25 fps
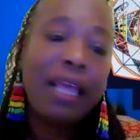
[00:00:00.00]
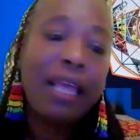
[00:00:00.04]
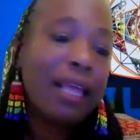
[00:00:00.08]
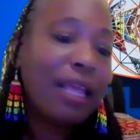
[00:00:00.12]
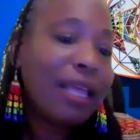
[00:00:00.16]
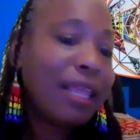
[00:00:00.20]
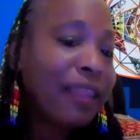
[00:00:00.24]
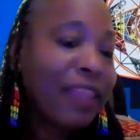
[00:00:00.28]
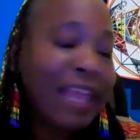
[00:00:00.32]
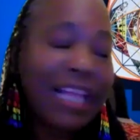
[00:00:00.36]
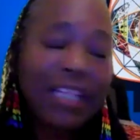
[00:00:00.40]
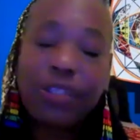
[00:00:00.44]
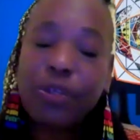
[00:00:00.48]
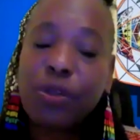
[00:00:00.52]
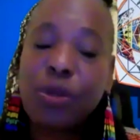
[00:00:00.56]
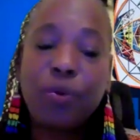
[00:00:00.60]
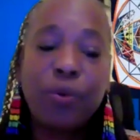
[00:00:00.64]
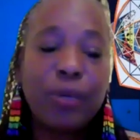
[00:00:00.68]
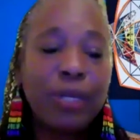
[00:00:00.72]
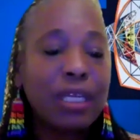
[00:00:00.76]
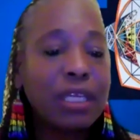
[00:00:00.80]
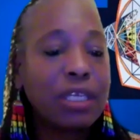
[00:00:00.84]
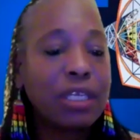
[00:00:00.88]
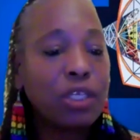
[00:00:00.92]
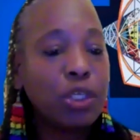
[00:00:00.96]
And that's all
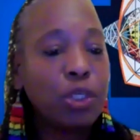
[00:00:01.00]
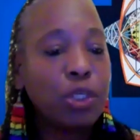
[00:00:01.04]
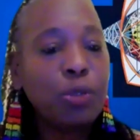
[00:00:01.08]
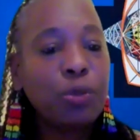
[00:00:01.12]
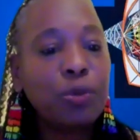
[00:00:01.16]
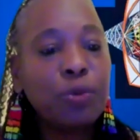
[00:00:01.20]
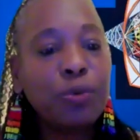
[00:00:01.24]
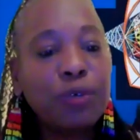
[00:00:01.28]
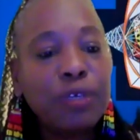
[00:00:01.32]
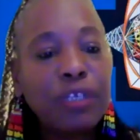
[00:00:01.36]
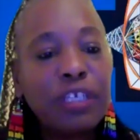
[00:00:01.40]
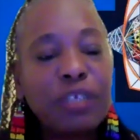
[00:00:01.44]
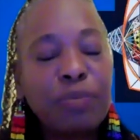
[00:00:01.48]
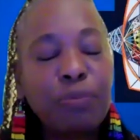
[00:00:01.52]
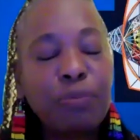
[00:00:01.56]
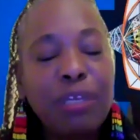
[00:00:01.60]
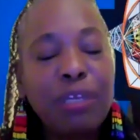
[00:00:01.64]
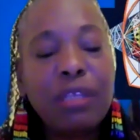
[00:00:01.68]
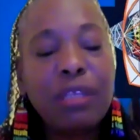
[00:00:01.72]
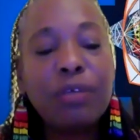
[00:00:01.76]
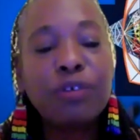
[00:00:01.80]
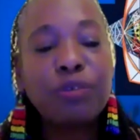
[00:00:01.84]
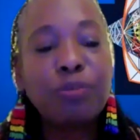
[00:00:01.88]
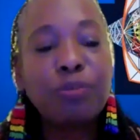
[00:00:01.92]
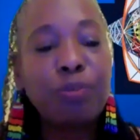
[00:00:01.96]
we can do is be
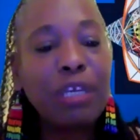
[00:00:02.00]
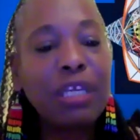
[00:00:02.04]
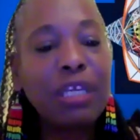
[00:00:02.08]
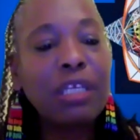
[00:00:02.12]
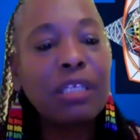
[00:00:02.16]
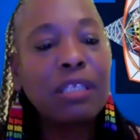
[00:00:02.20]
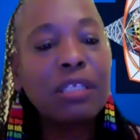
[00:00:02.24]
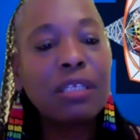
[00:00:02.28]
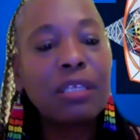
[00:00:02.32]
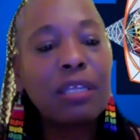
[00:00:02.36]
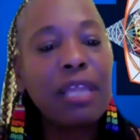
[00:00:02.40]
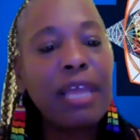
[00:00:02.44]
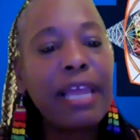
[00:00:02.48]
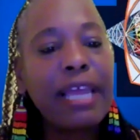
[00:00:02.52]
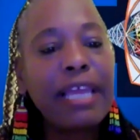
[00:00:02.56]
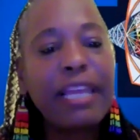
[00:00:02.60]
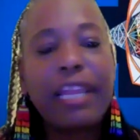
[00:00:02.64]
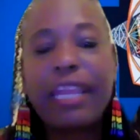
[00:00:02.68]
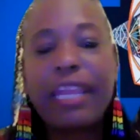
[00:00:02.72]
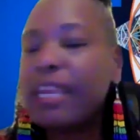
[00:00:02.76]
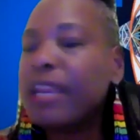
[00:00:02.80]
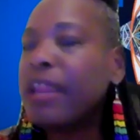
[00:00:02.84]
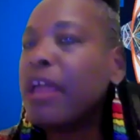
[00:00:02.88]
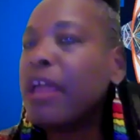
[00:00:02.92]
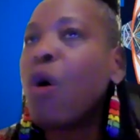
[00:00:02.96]
those beacons of light
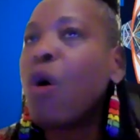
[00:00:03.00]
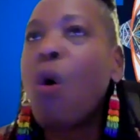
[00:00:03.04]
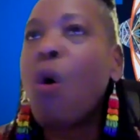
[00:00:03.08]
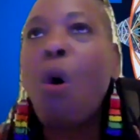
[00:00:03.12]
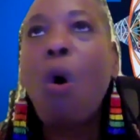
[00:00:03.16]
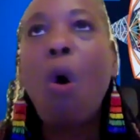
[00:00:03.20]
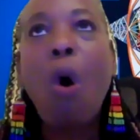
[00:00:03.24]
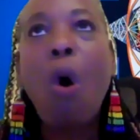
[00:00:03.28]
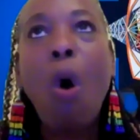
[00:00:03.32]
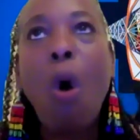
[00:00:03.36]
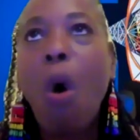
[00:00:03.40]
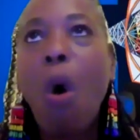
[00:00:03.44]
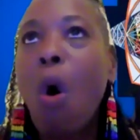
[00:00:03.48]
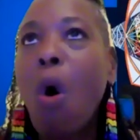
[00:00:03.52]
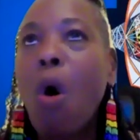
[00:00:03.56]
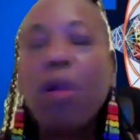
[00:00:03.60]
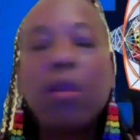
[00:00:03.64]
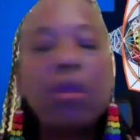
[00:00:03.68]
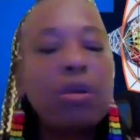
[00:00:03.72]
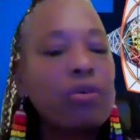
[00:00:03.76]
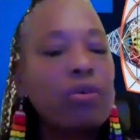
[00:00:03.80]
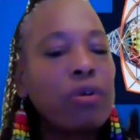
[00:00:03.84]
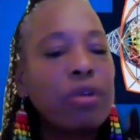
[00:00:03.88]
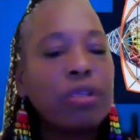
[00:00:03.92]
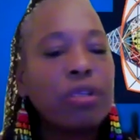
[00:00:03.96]
in
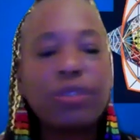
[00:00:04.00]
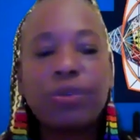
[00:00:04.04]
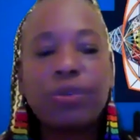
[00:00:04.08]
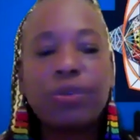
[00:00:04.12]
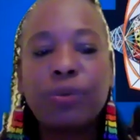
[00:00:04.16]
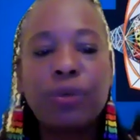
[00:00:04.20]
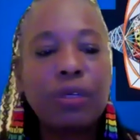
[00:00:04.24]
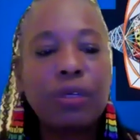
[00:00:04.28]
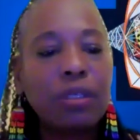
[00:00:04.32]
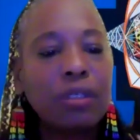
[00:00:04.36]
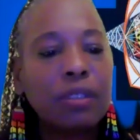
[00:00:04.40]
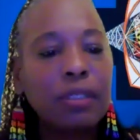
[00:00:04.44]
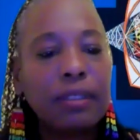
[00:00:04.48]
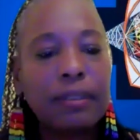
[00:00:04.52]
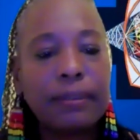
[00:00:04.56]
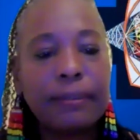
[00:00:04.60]
all across the world.